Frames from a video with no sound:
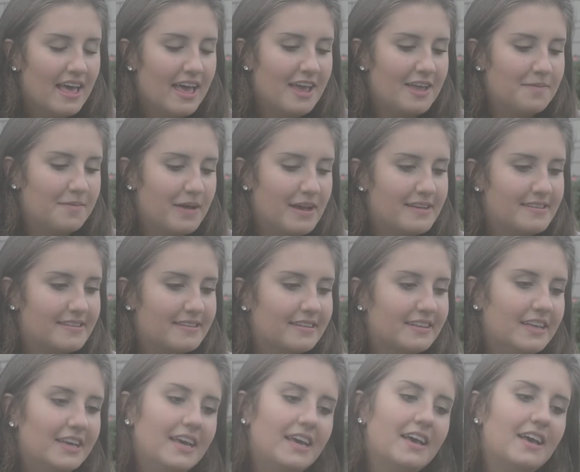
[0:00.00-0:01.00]
and
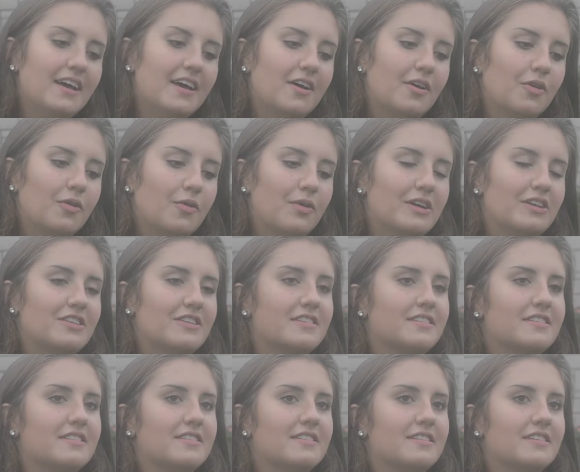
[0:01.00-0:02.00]
basically we just